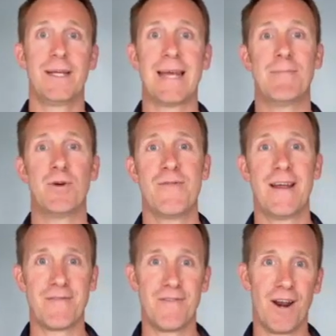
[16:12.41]
get moving.
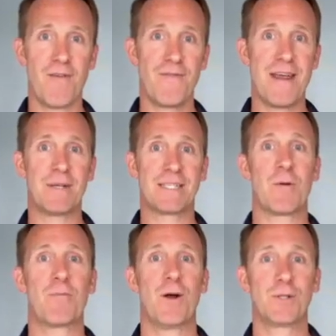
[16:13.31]
Follow Phoebe's little
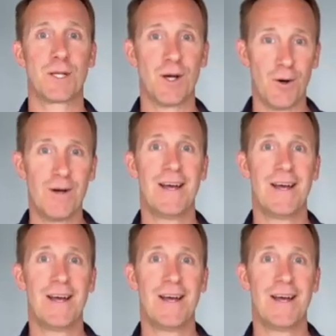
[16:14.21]
protocol.